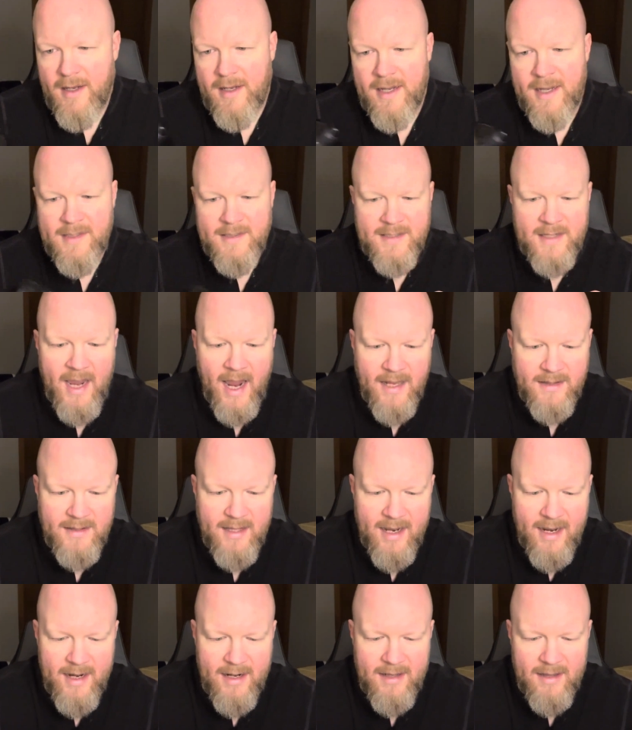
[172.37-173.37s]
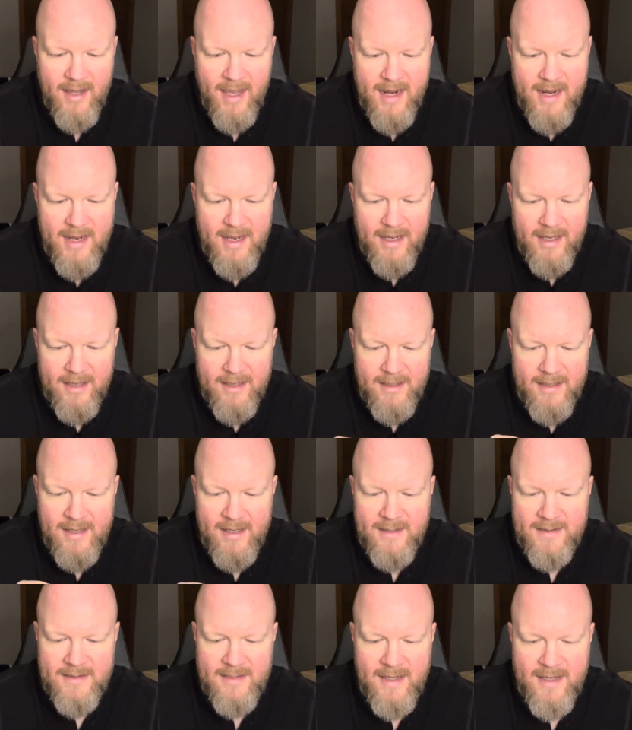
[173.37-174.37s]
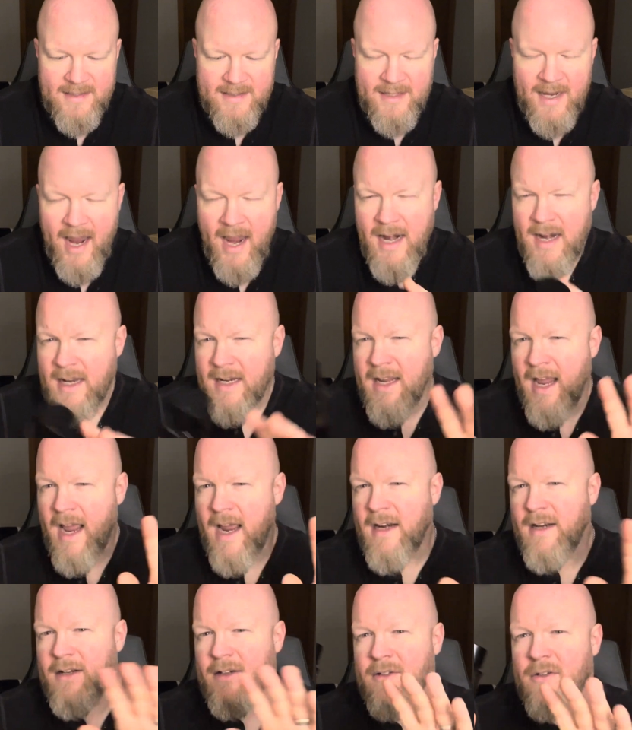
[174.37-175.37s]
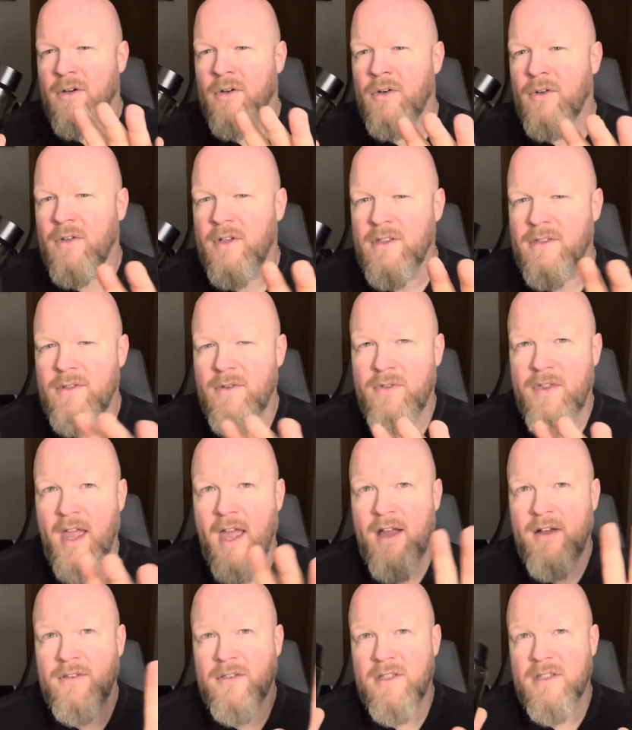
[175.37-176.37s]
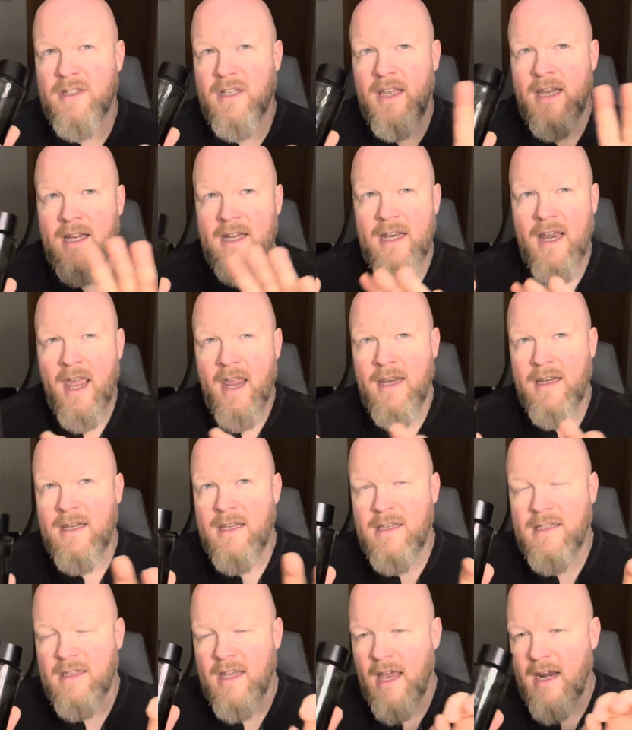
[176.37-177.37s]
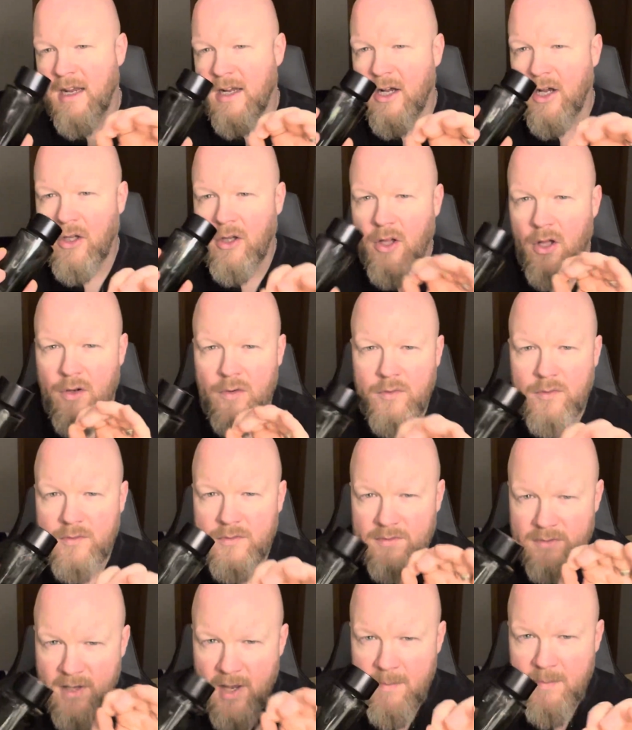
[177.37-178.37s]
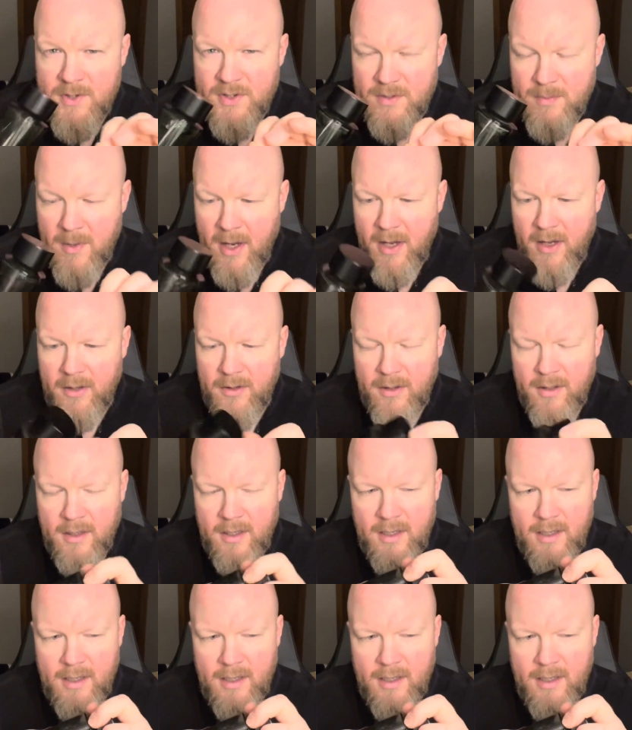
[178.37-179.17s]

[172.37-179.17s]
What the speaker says: It's got that like it's kind of got a early 2000s, late 90s kind of cologne type of smell.